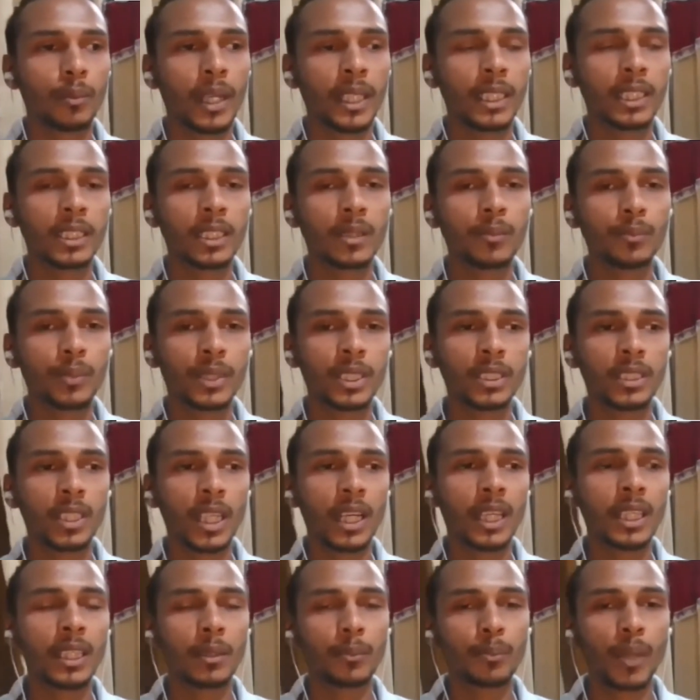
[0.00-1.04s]
many companies I
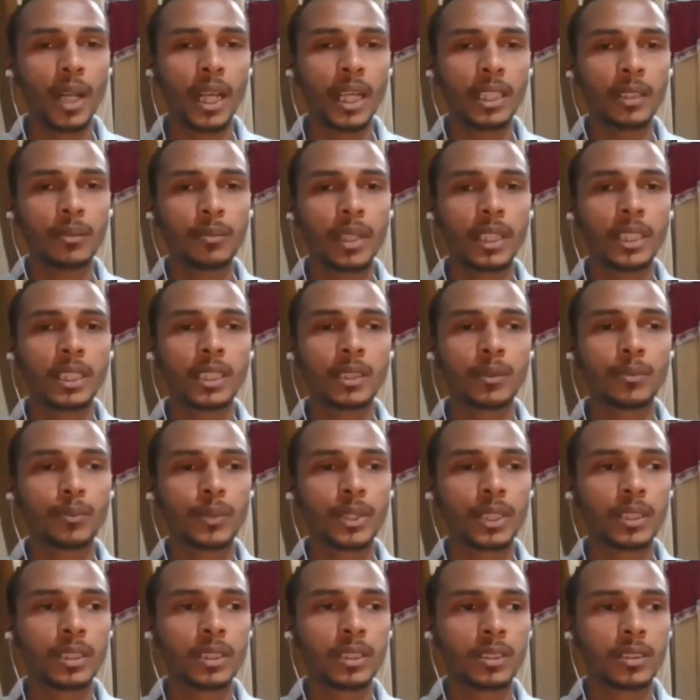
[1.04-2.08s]
applied in many
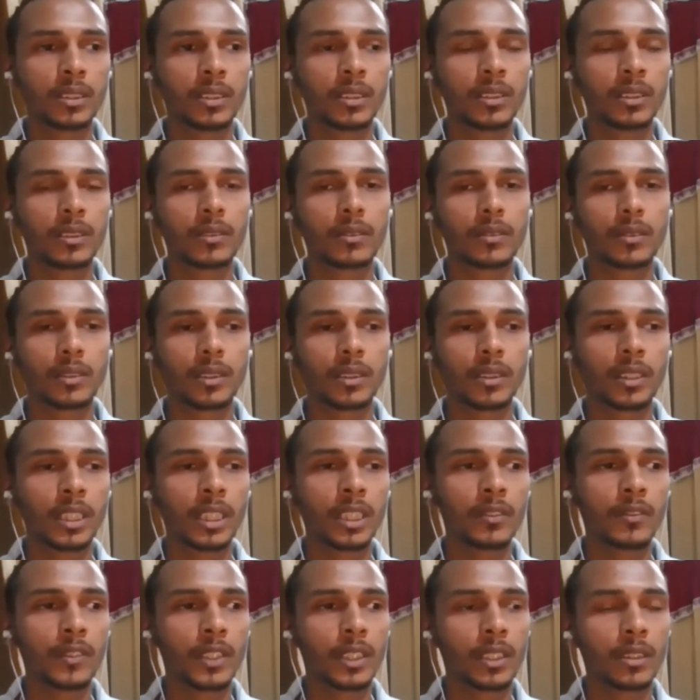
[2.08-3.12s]
companies they
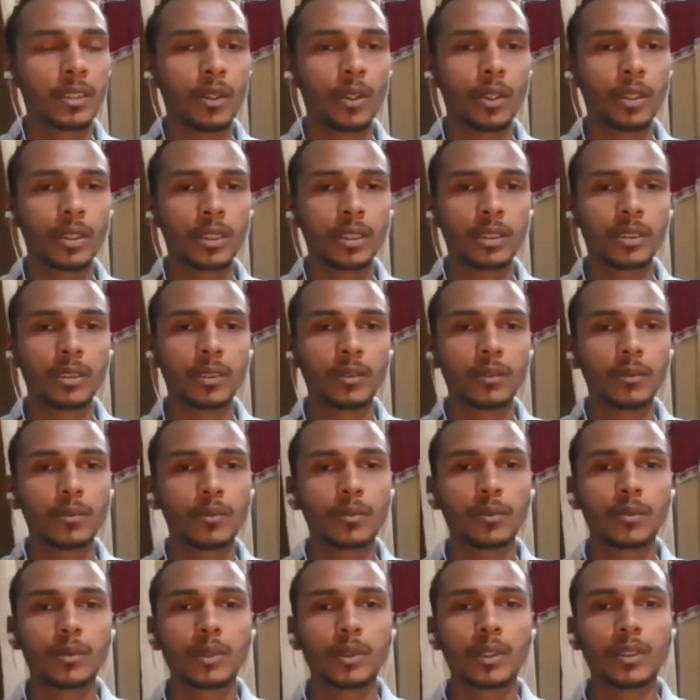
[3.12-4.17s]
were not
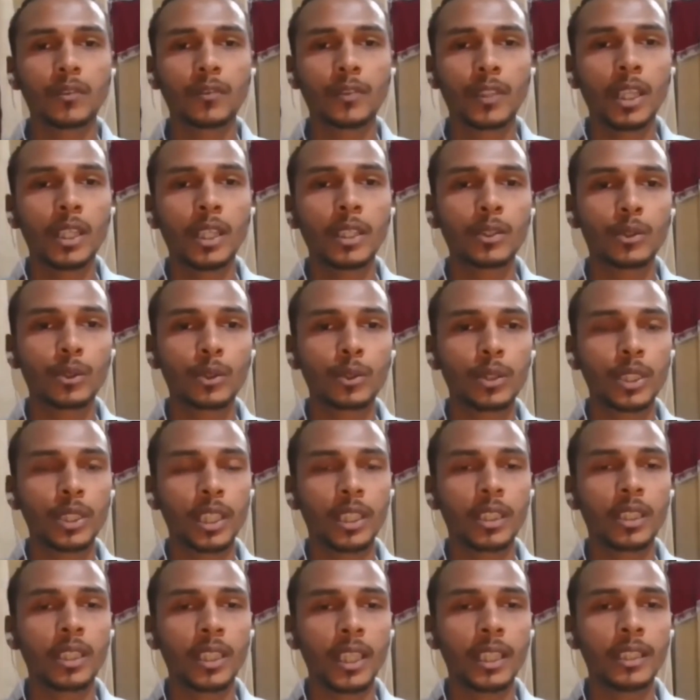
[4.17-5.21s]
willing to
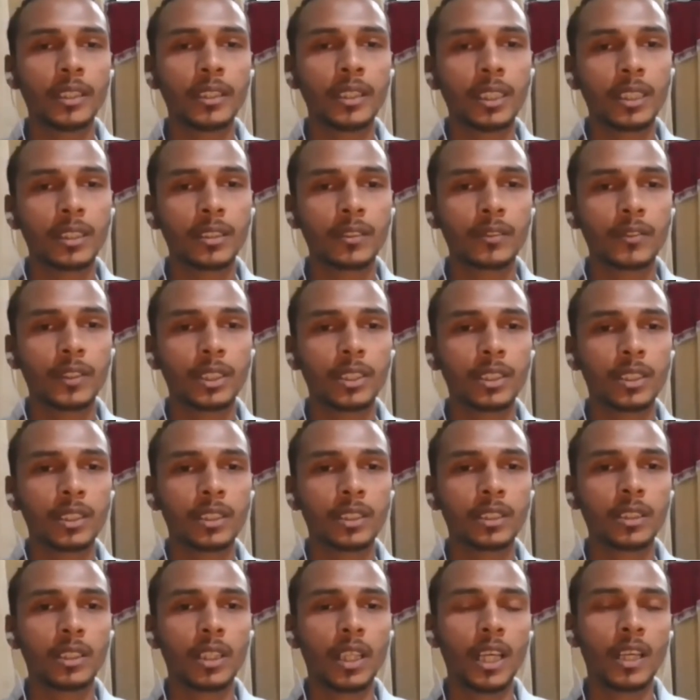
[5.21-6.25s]
take a candidate which
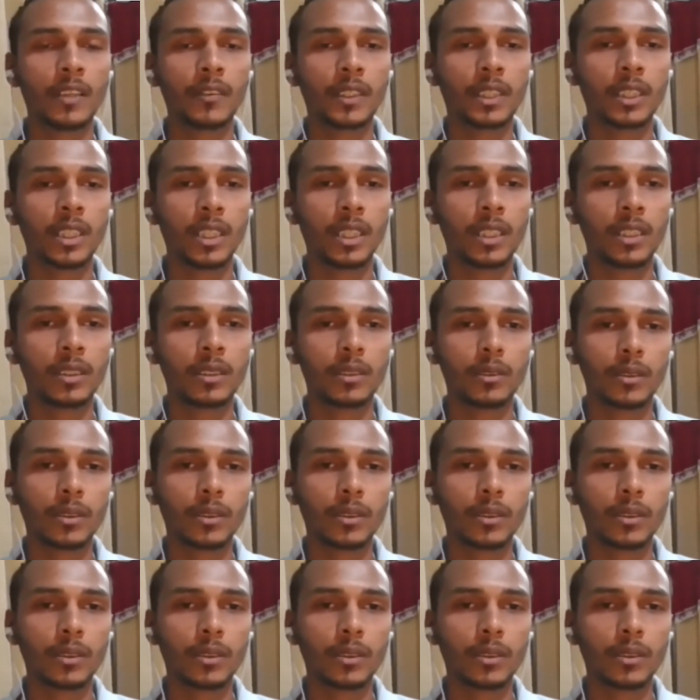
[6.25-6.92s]
is having a